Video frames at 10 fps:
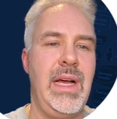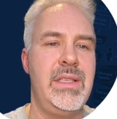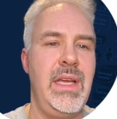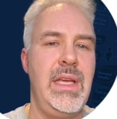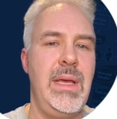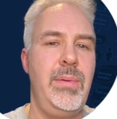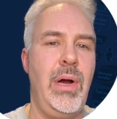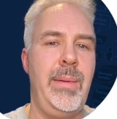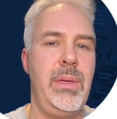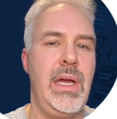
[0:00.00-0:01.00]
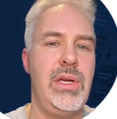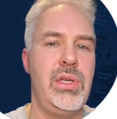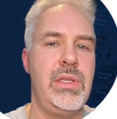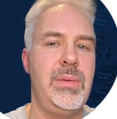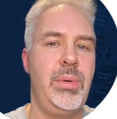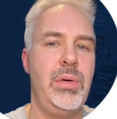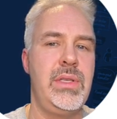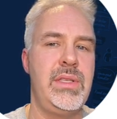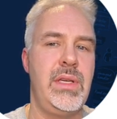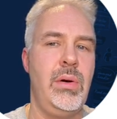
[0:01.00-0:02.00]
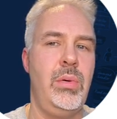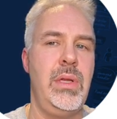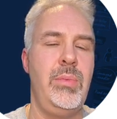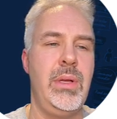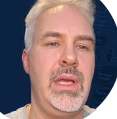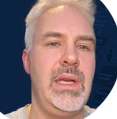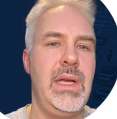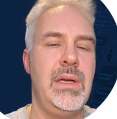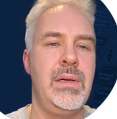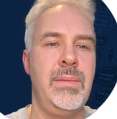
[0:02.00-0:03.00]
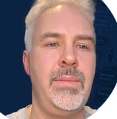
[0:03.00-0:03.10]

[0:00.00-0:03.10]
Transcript: as they keep your applications to processing only what they need.